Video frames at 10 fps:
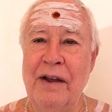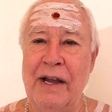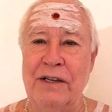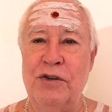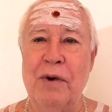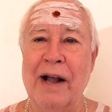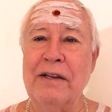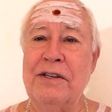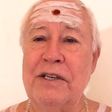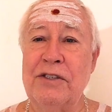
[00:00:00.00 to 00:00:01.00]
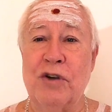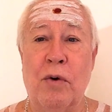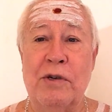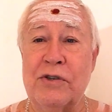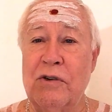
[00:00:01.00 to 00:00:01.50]
And duality is
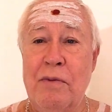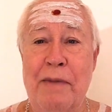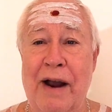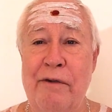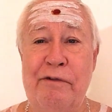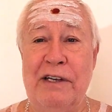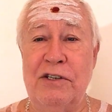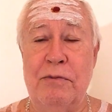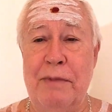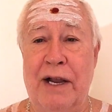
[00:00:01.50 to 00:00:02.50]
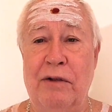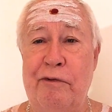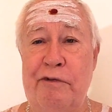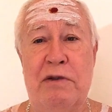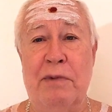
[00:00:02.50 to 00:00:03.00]
always going to manifest male
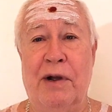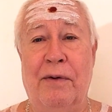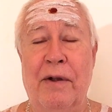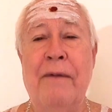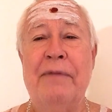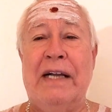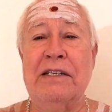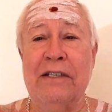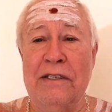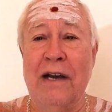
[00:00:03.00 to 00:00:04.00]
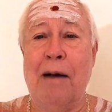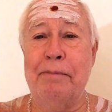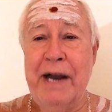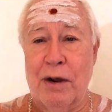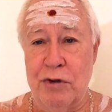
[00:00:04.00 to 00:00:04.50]
and female. That's the
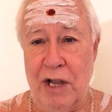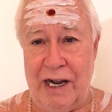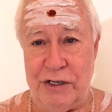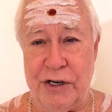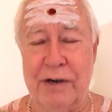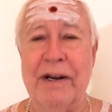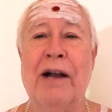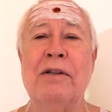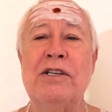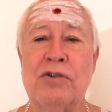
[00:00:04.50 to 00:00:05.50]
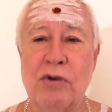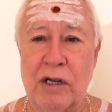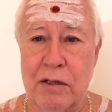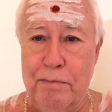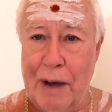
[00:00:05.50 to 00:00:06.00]
top-down logic. Now, let's look
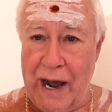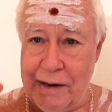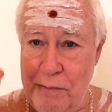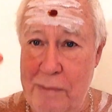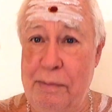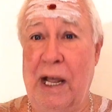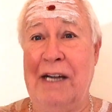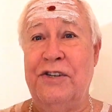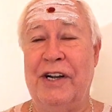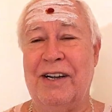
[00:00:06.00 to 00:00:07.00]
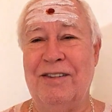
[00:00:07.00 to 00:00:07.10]
at the bottom-up logic.